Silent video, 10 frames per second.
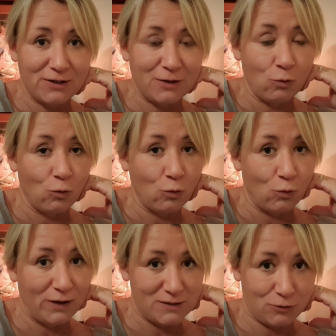looking at
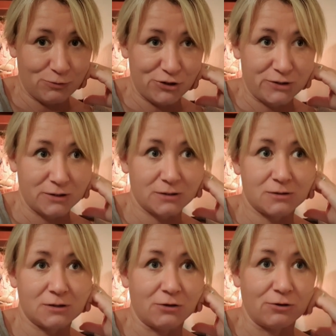all his options
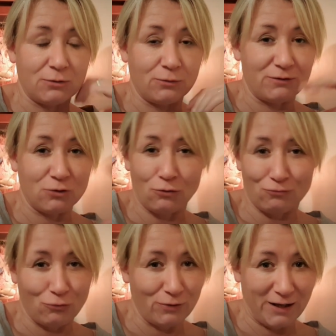so that we're not
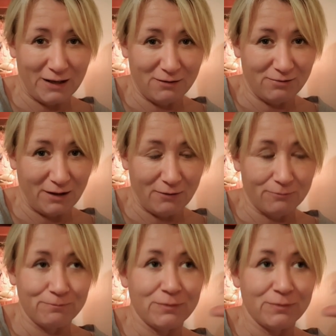ruling anything out.